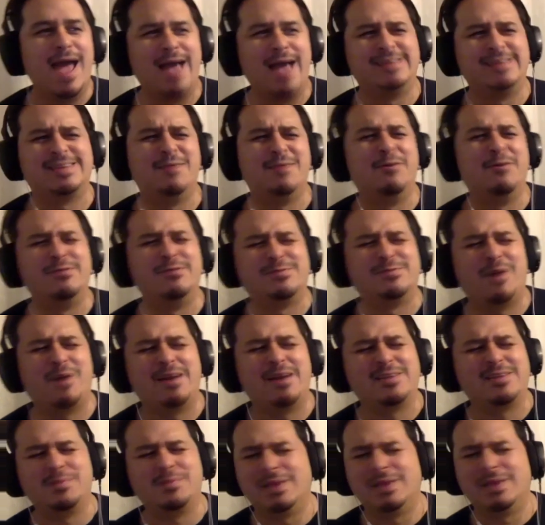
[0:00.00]
someone
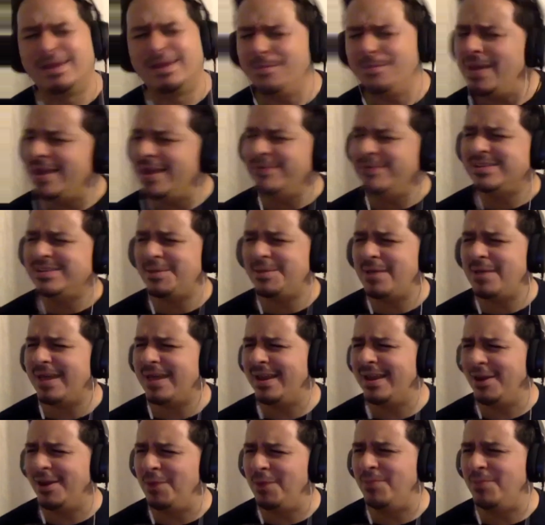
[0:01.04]
responded to me like, man, every time I
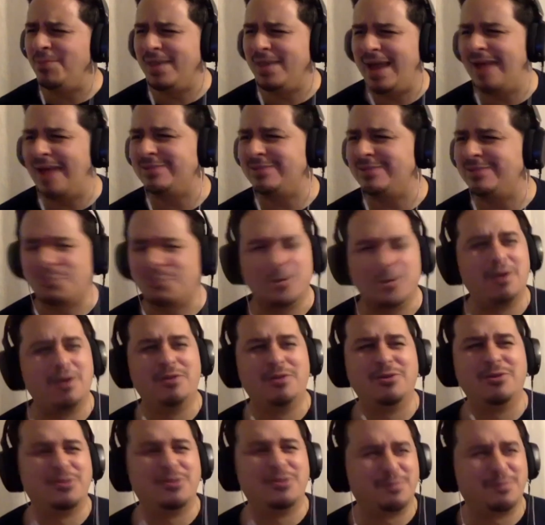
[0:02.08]
get an update, I swear
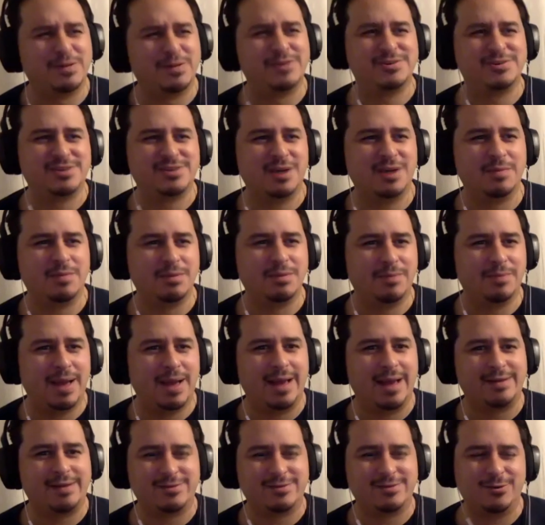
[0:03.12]
Under the Flesh is coming
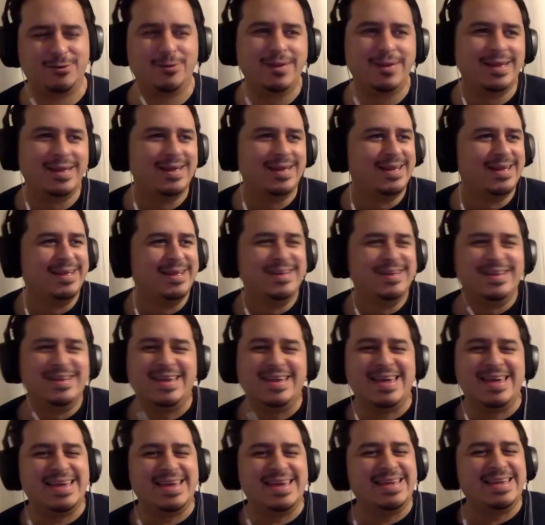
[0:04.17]
back. So
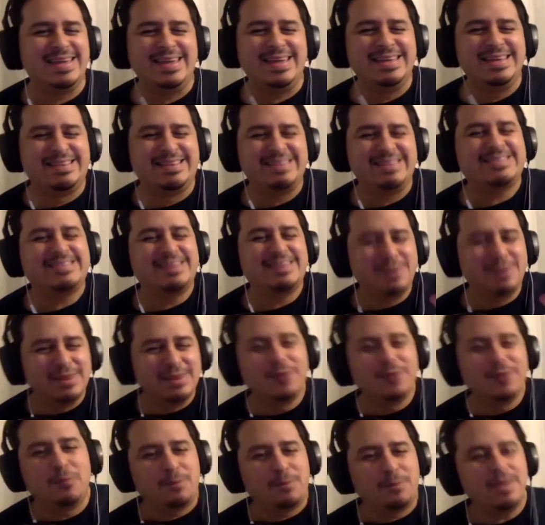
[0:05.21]
it's just the
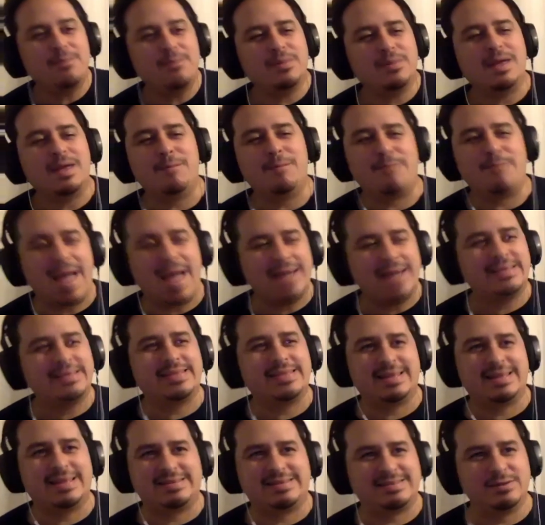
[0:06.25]
little people that backed it
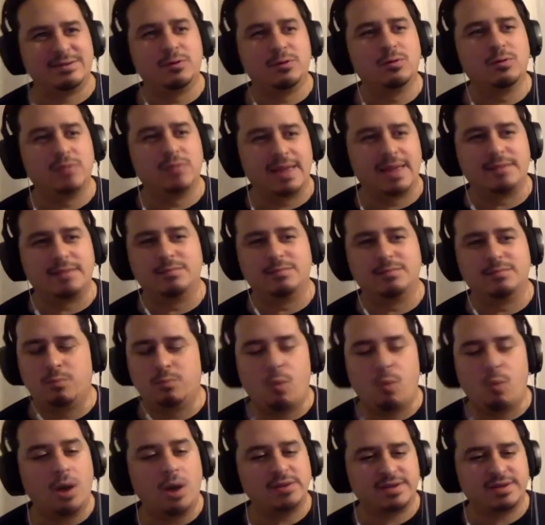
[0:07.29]
that still like
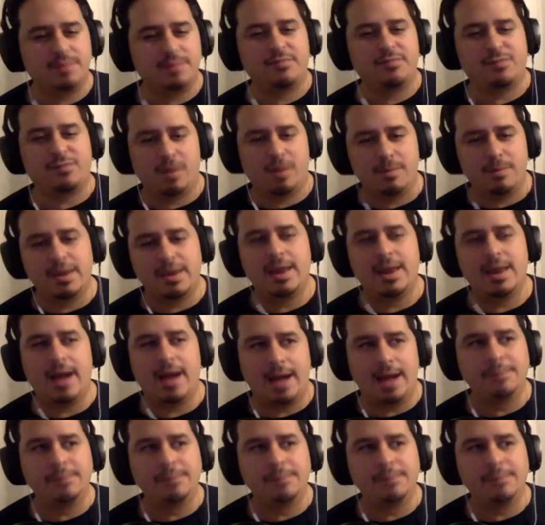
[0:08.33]
want something from it. I'm